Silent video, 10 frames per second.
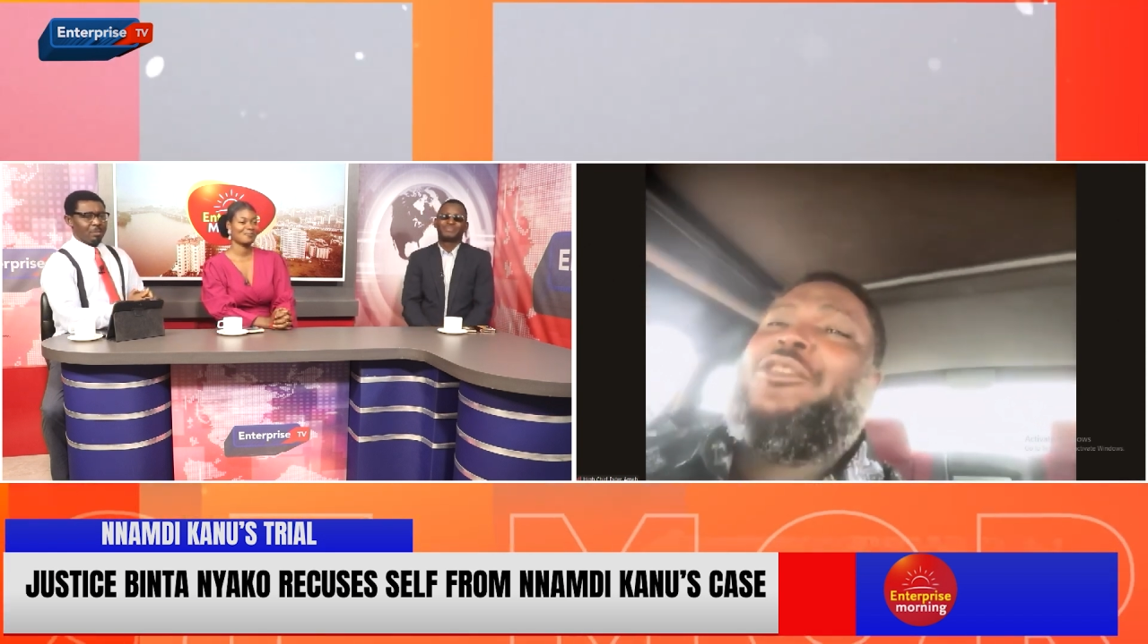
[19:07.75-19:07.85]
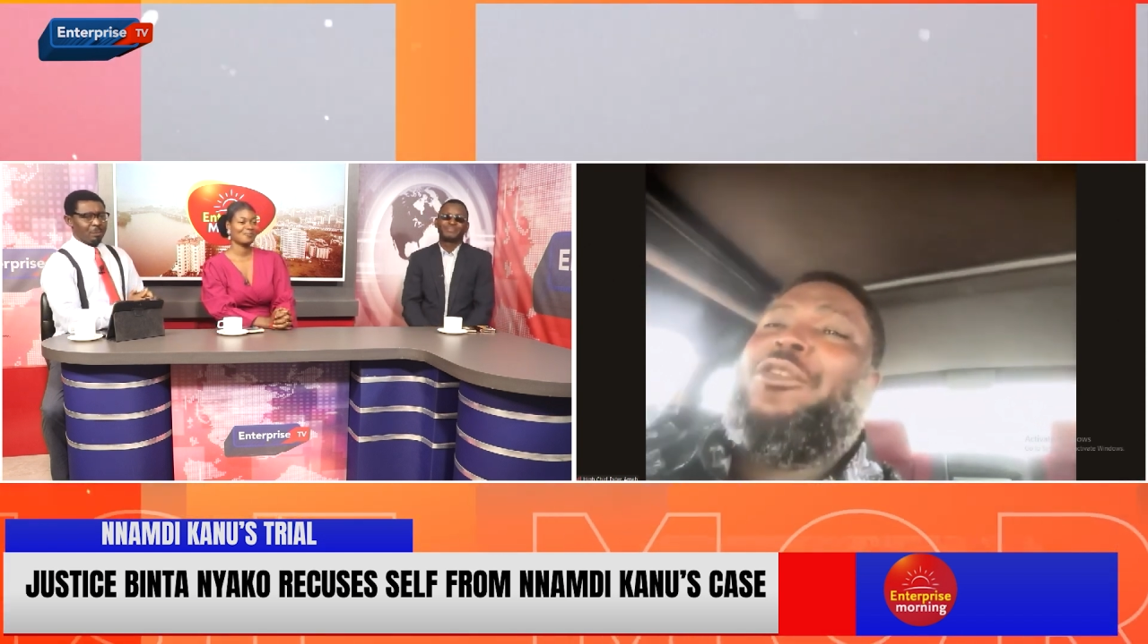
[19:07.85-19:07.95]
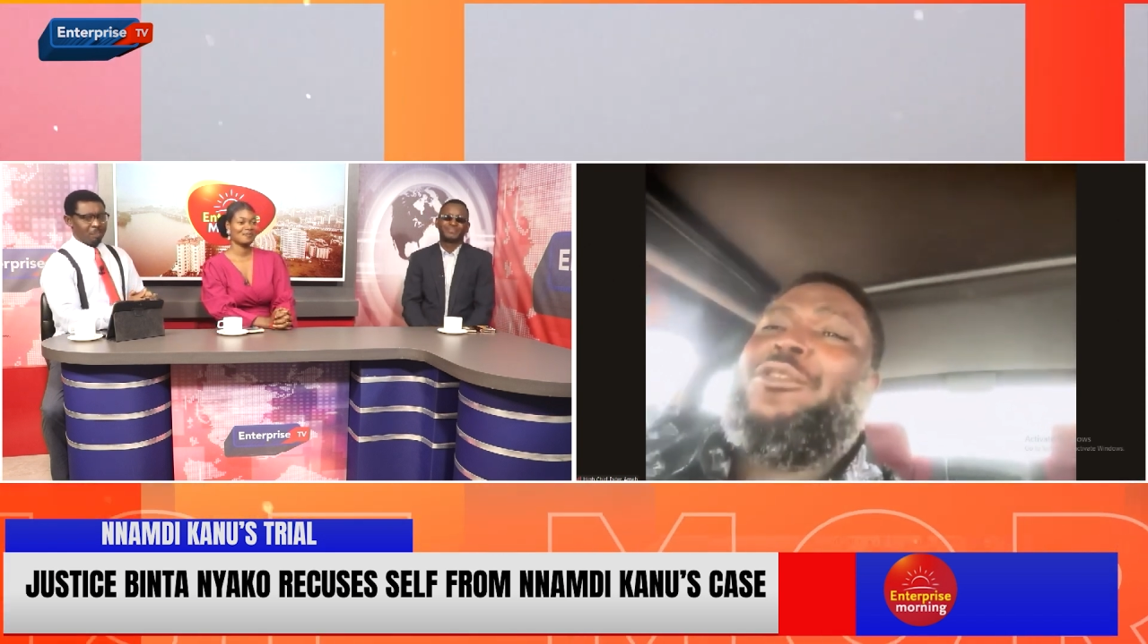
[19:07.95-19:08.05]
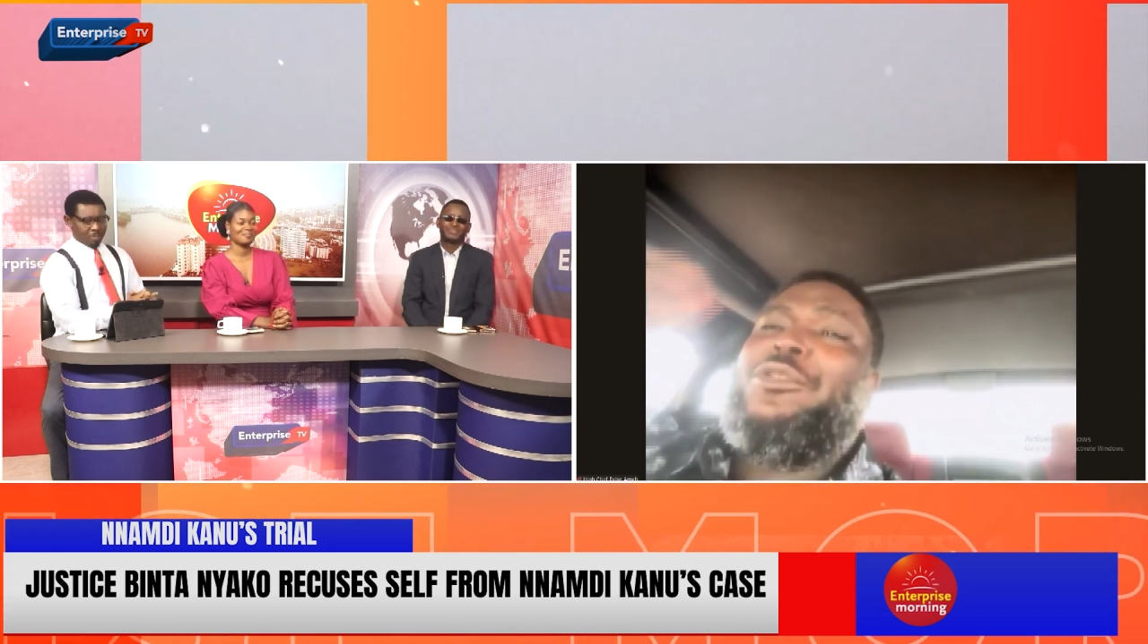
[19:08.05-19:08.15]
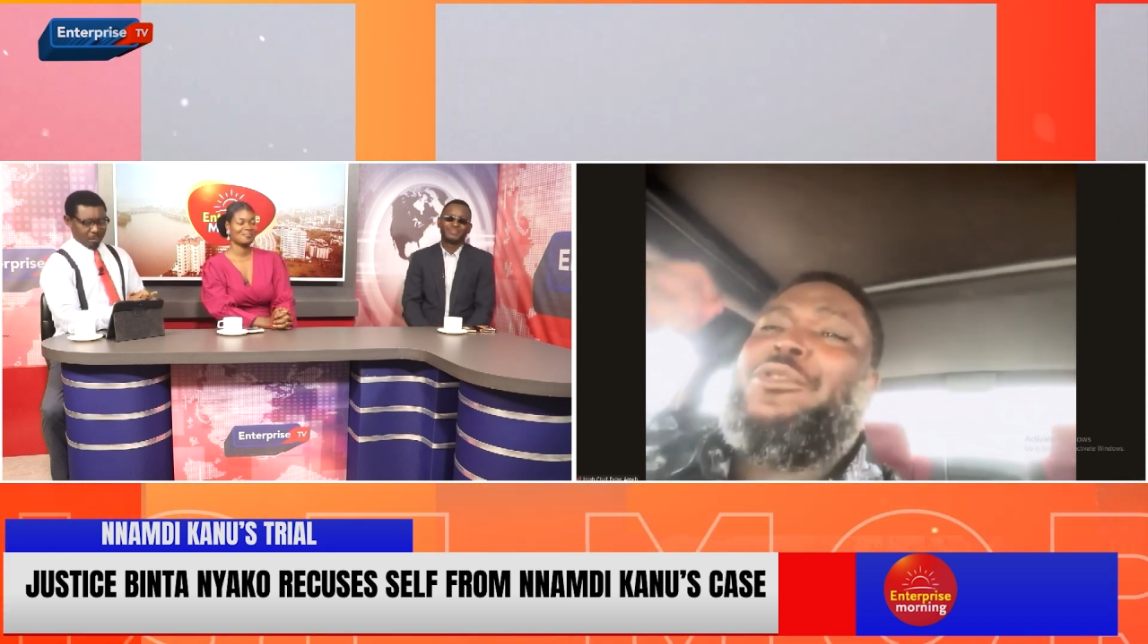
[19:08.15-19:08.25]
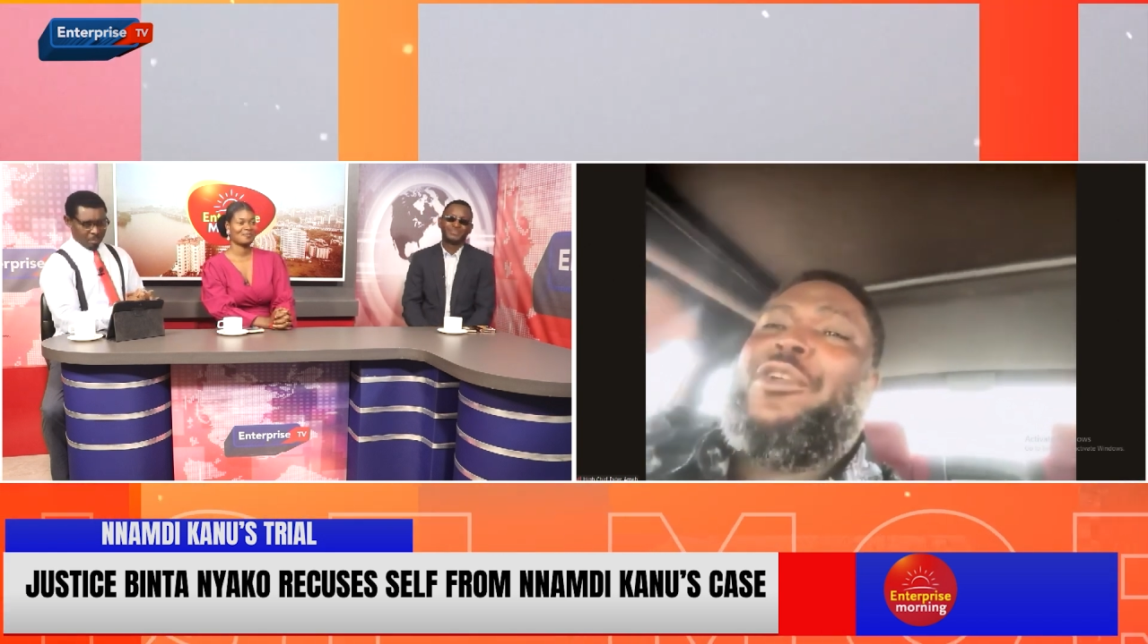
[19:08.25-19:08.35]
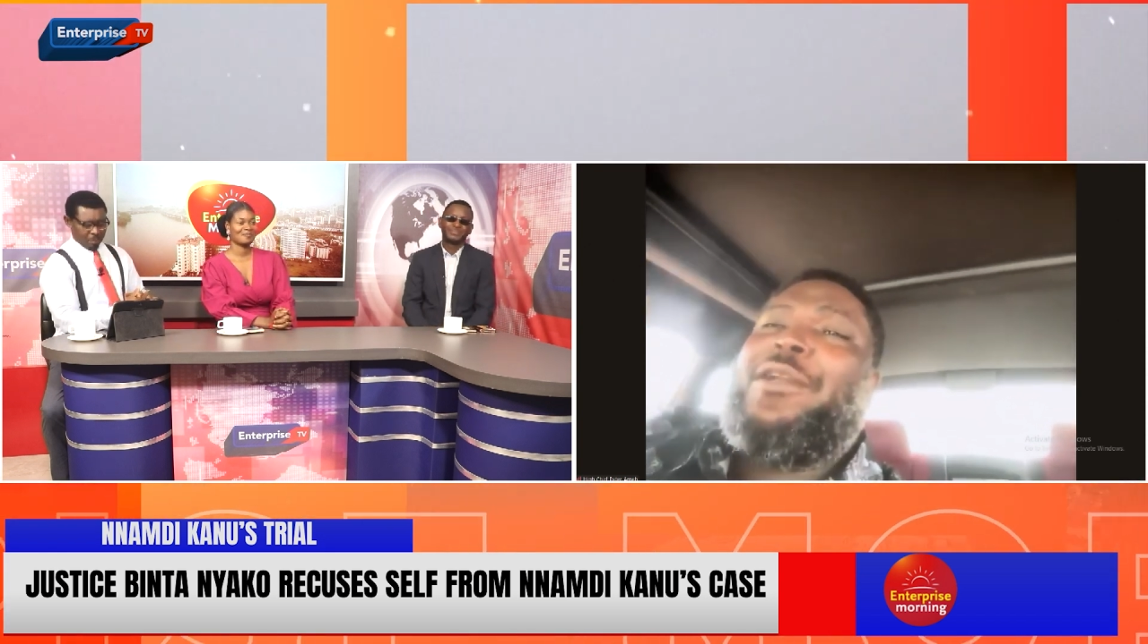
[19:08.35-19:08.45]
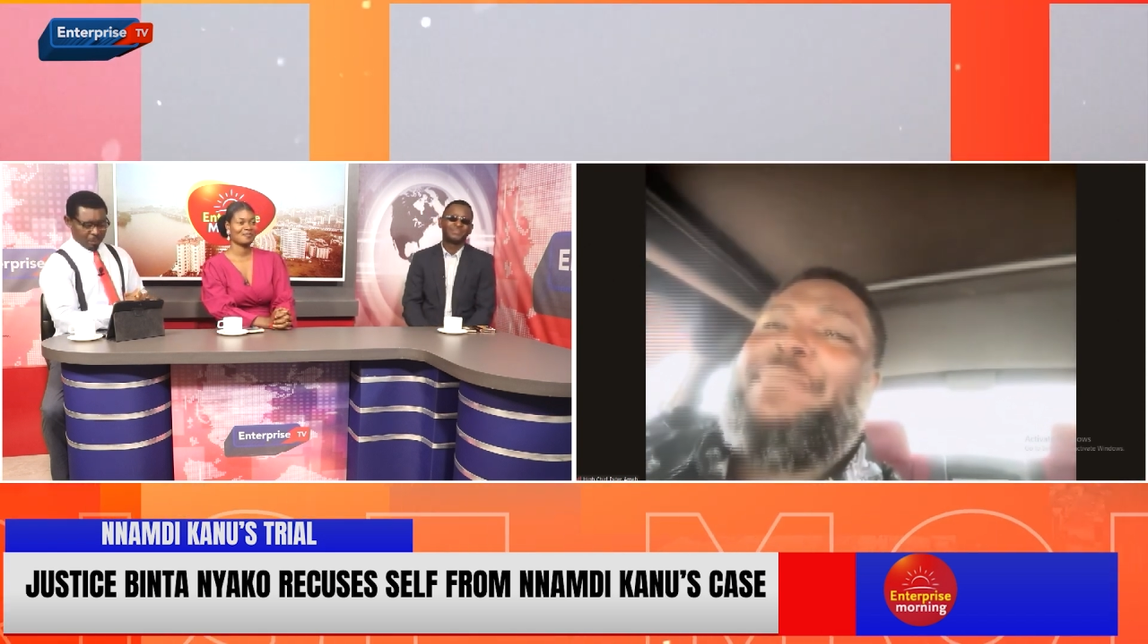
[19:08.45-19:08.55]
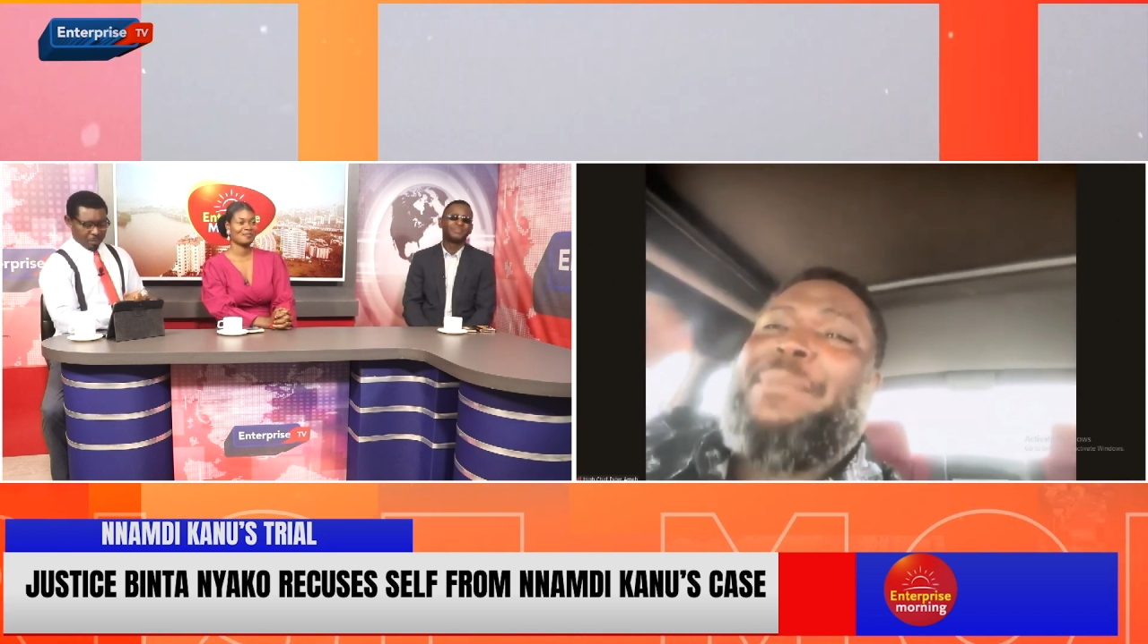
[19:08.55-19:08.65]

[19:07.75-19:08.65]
that the judiciary